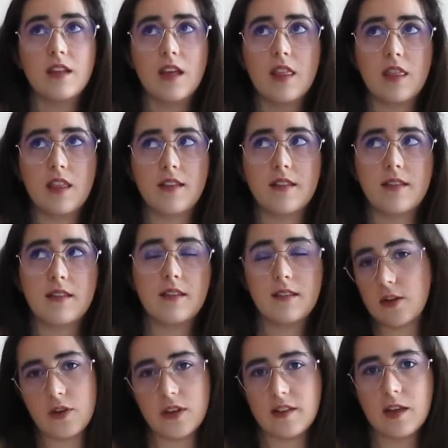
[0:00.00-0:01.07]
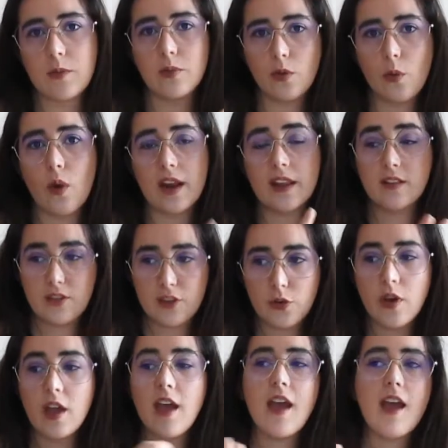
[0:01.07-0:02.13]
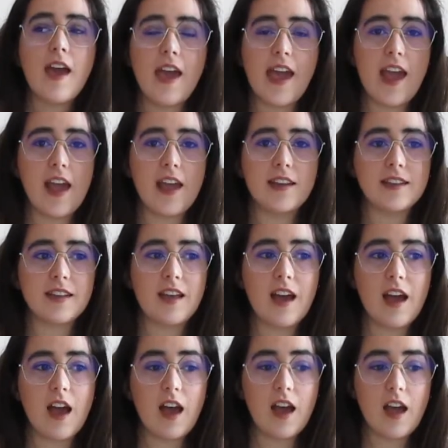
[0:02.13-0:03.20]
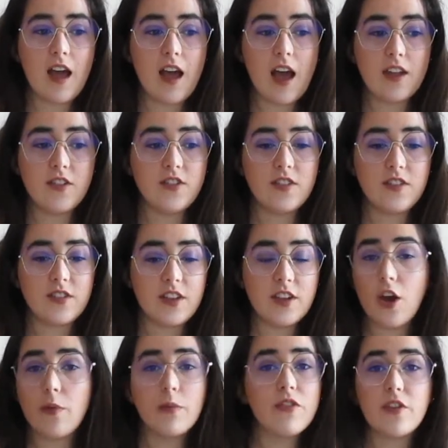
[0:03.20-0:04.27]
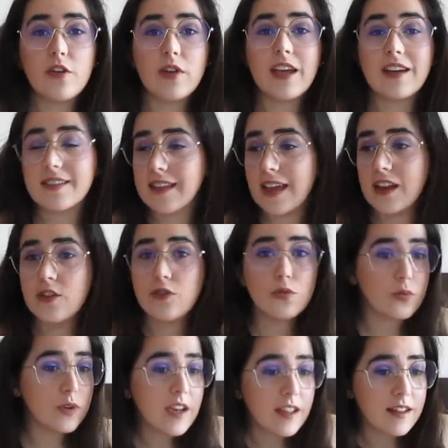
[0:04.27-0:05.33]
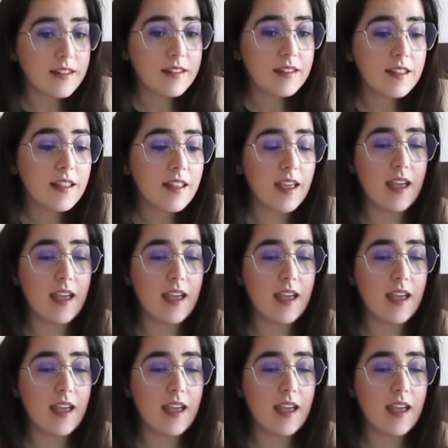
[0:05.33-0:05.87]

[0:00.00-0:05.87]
this series, like book 1 and 2, and it got me very excited to read it.